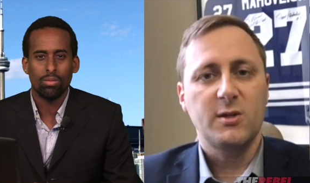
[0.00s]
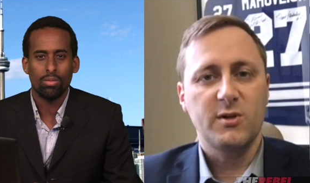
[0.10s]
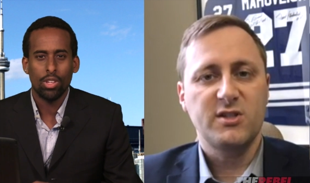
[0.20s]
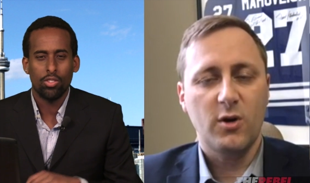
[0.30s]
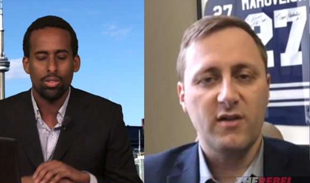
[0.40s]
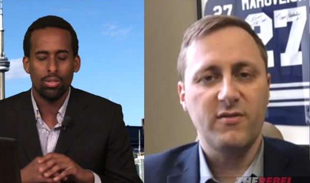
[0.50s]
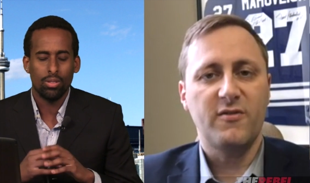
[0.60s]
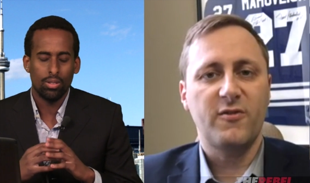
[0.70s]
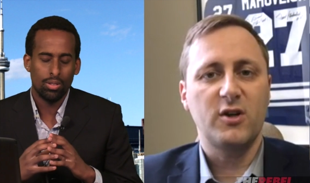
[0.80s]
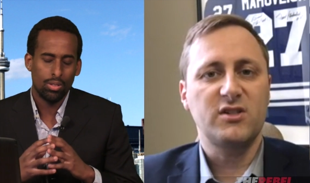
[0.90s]
Speaker 1: So it's sort of
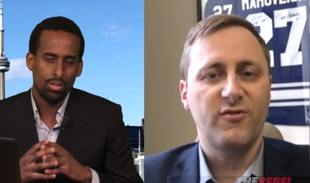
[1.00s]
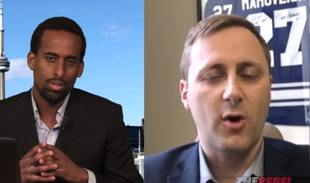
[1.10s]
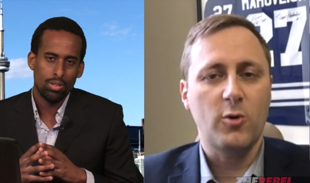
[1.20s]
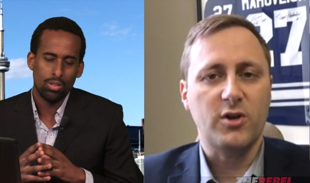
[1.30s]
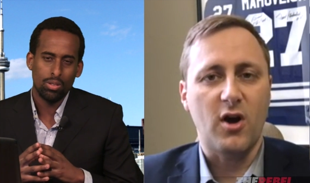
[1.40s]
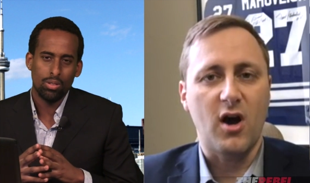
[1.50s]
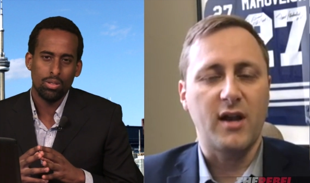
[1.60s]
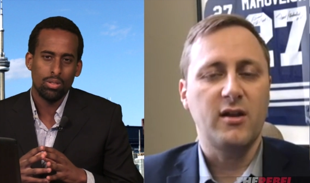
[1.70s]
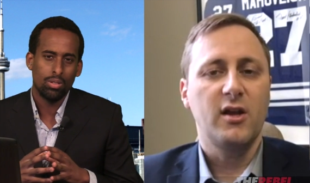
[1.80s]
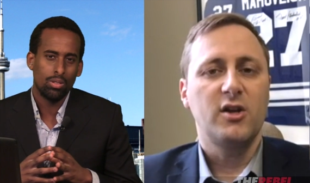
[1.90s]
the first vote
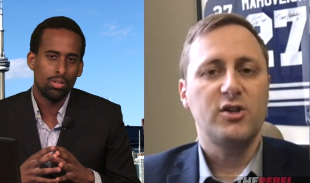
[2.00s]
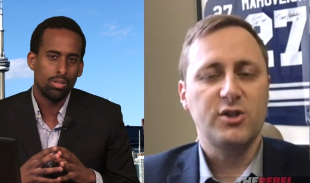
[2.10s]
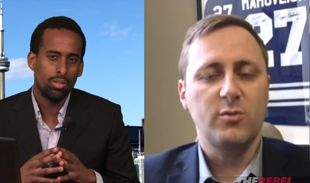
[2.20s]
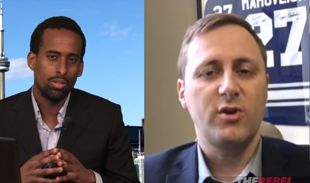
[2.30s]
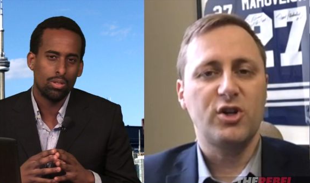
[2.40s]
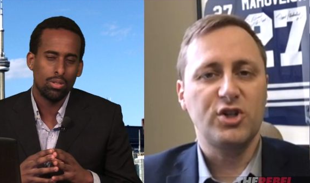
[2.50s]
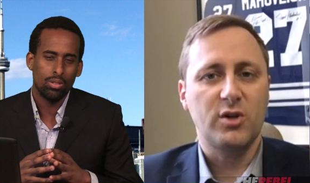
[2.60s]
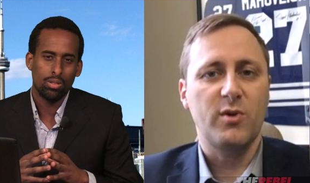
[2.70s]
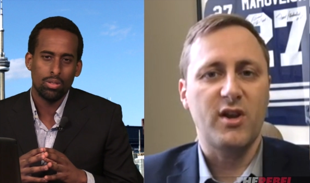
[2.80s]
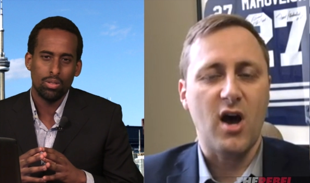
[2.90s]
on should we or
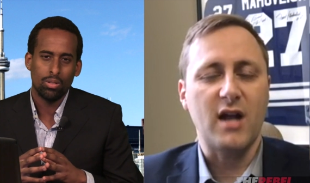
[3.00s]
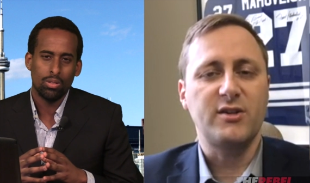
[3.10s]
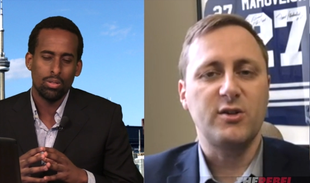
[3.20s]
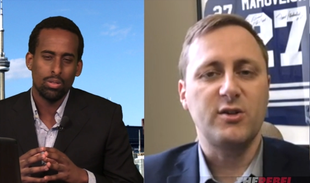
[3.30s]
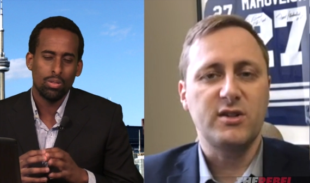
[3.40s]
should we not do